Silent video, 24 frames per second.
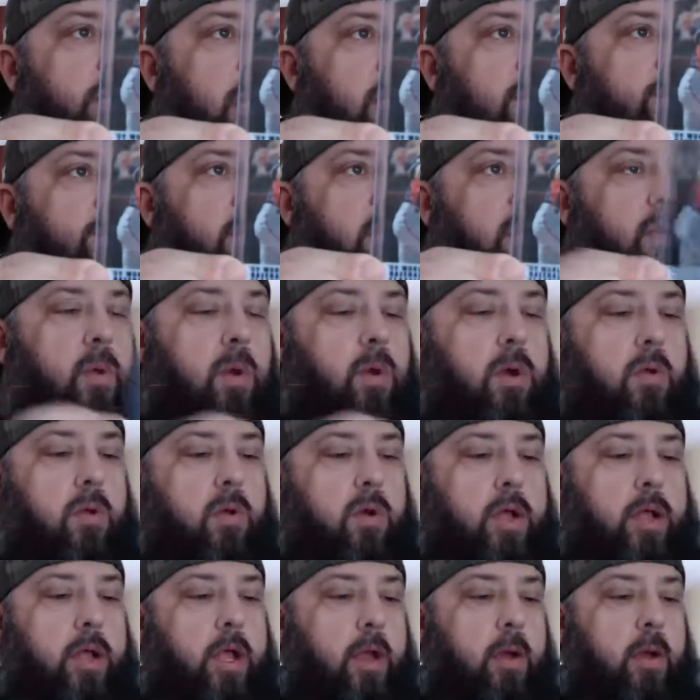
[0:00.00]
very
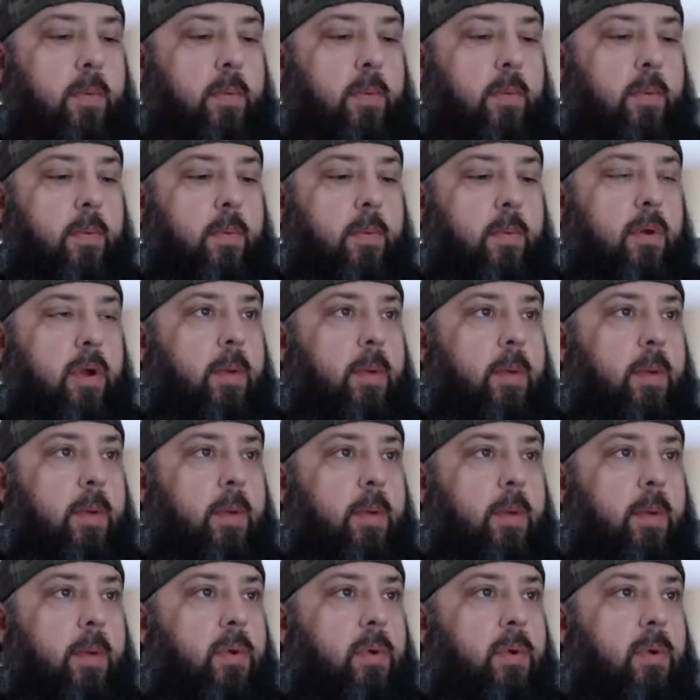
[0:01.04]
well. Camera
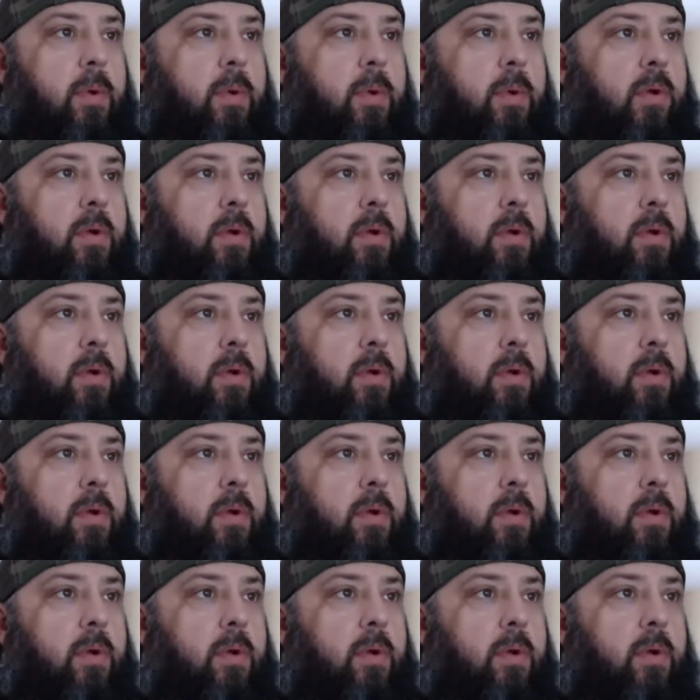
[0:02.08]
on these.